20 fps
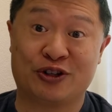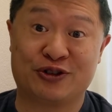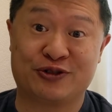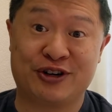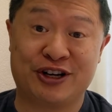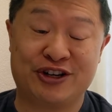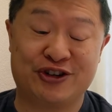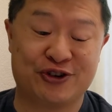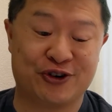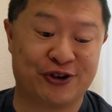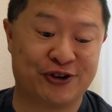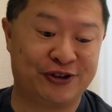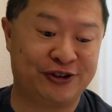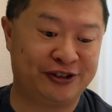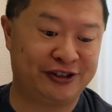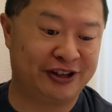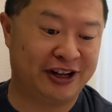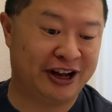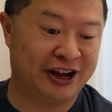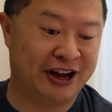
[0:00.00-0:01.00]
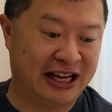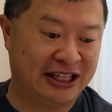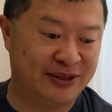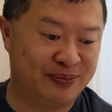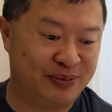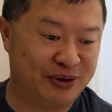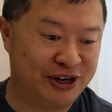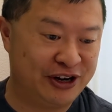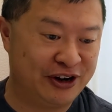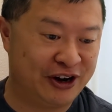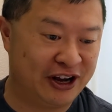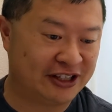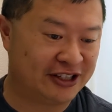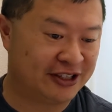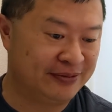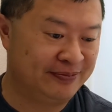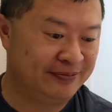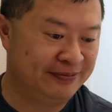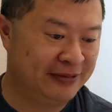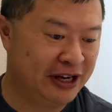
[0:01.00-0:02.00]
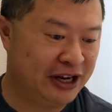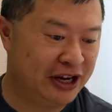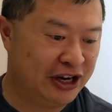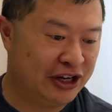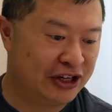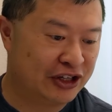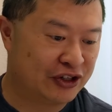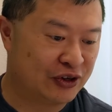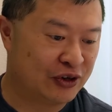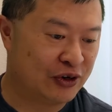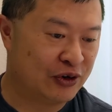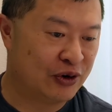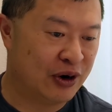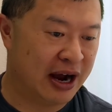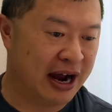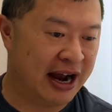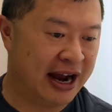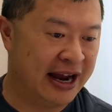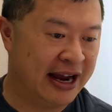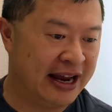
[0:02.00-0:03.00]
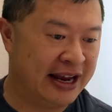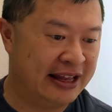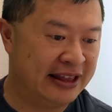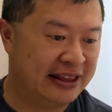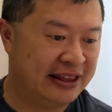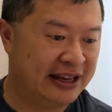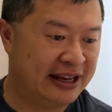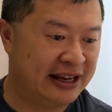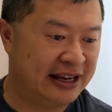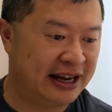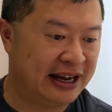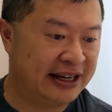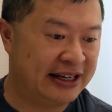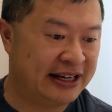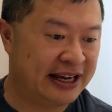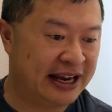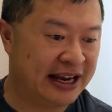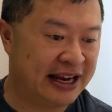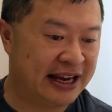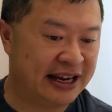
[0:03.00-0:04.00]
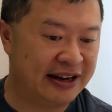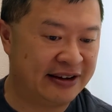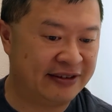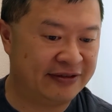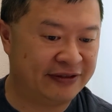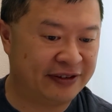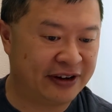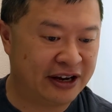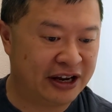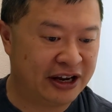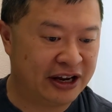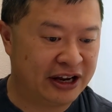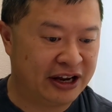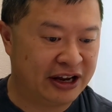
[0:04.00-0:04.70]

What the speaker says: Wall Street Journal. That's pretty awesome. So I think I gave